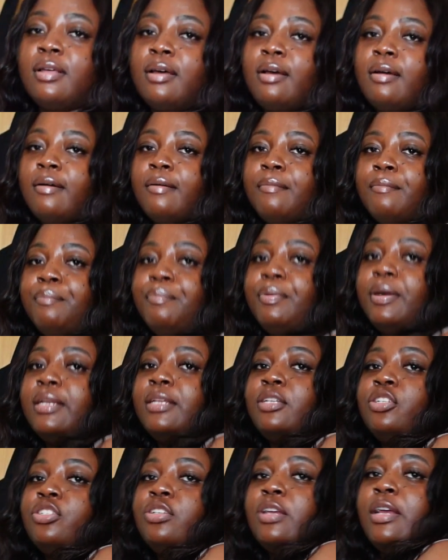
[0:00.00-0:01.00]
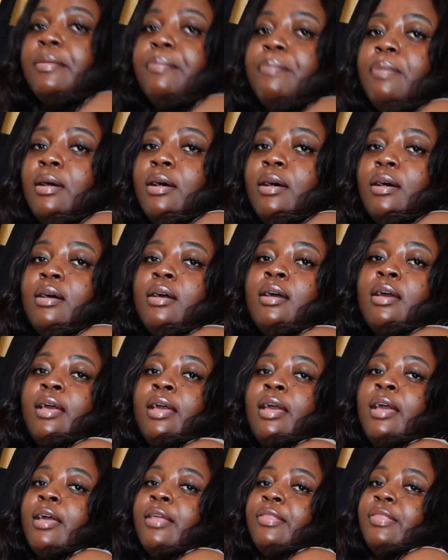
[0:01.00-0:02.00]
the body shaper
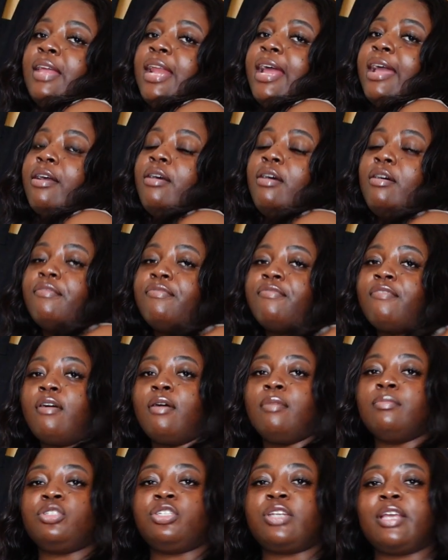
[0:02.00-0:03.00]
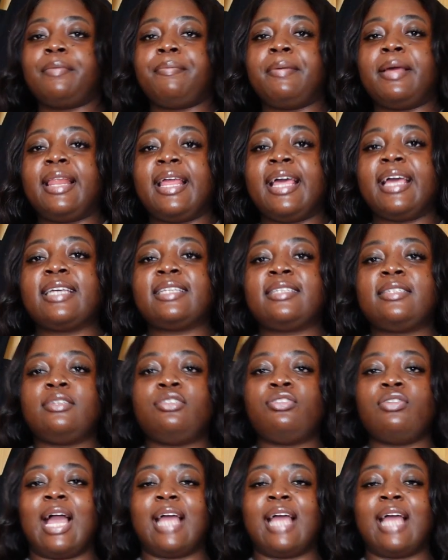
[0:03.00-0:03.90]
that I got from Shaperlex.